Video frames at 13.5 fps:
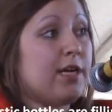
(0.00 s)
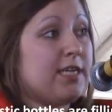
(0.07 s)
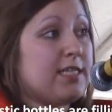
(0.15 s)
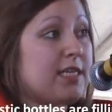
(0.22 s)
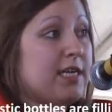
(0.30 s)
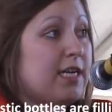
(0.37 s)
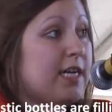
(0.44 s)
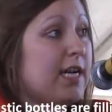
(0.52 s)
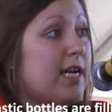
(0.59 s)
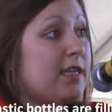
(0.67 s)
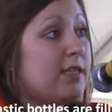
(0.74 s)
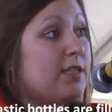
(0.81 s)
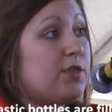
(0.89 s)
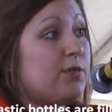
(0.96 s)

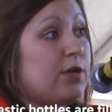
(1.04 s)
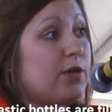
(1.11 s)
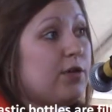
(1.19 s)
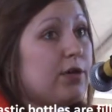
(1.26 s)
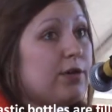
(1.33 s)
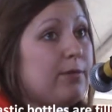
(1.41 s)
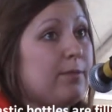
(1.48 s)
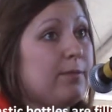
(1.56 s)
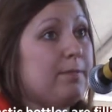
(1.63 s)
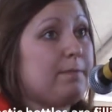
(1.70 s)
criteria to recruit